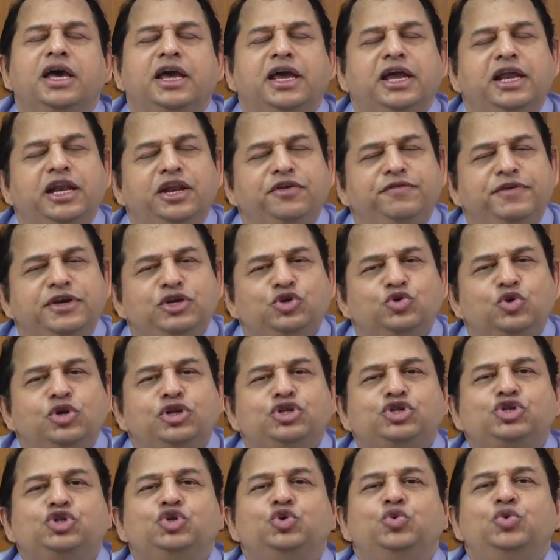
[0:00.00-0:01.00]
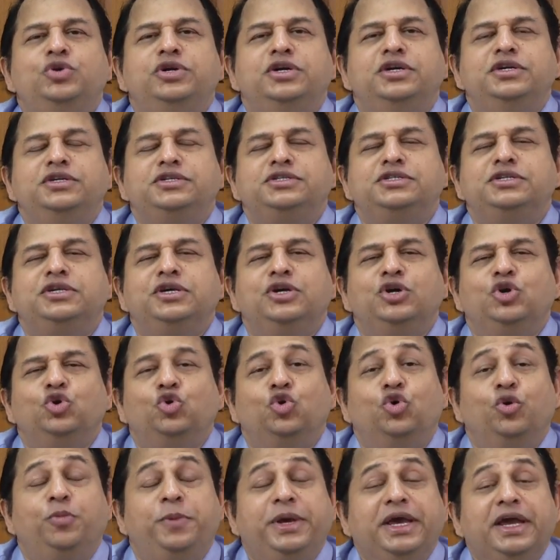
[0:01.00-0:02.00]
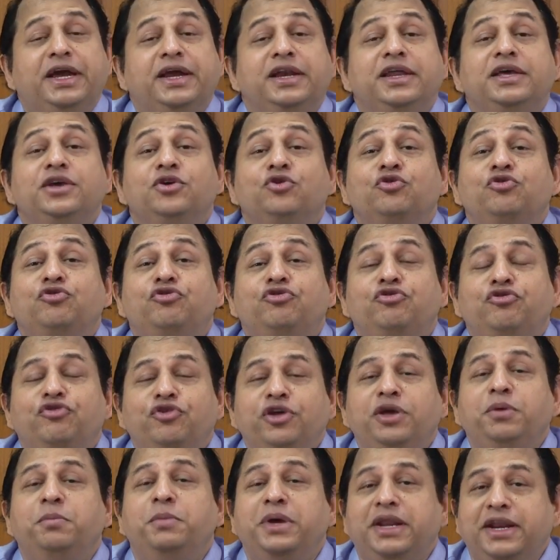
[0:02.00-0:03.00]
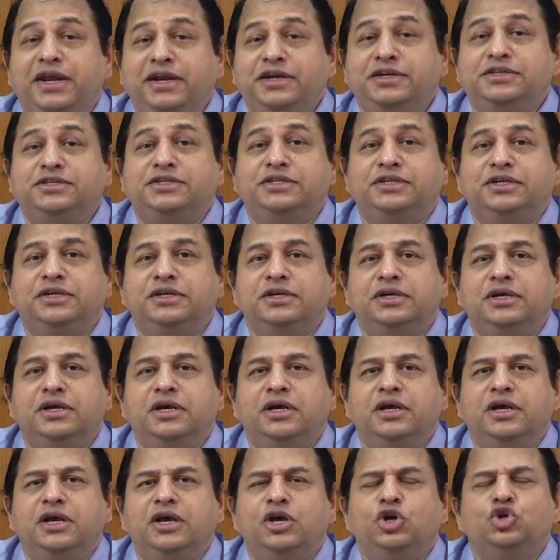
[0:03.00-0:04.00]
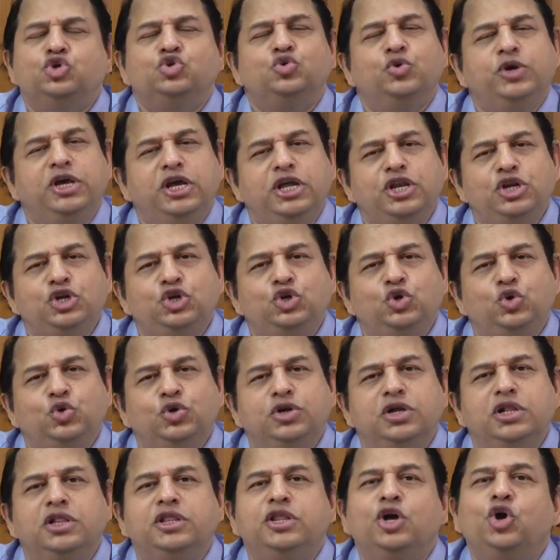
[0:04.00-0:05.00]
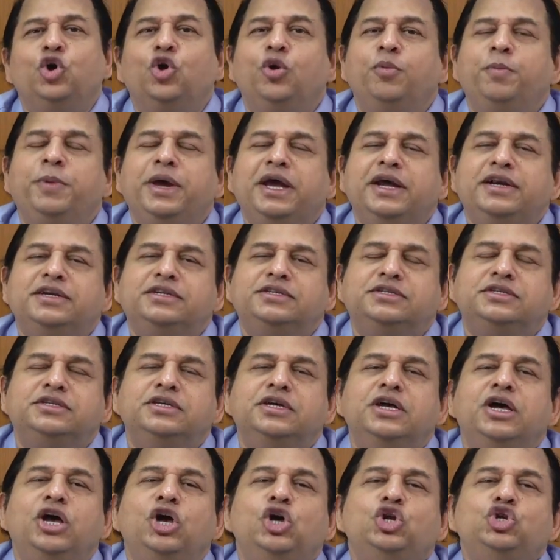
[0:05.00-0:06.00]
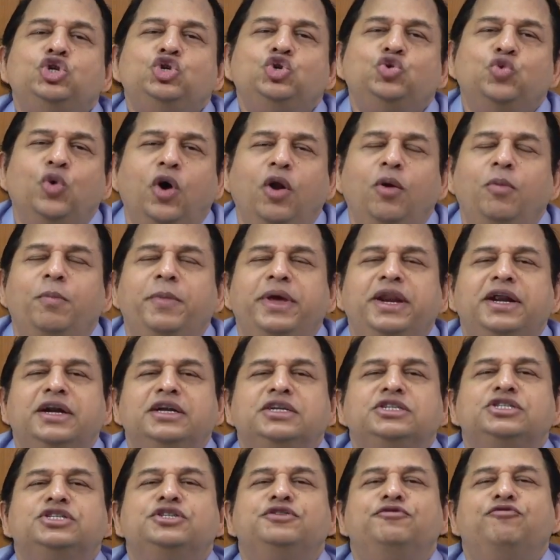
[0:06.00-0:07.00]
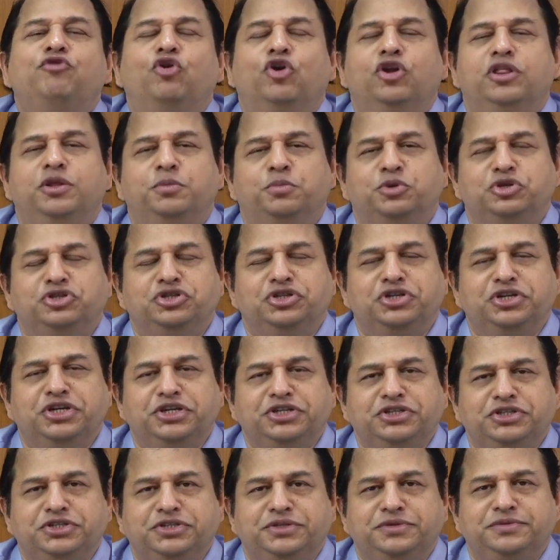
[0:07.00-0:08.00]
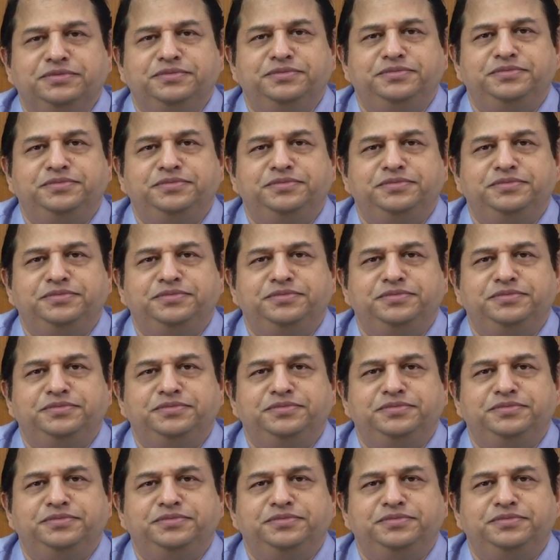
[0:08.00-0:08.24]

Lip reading: Individual students would be getting 3 minutes. So in total, the group gets 12 minutes for the presentation.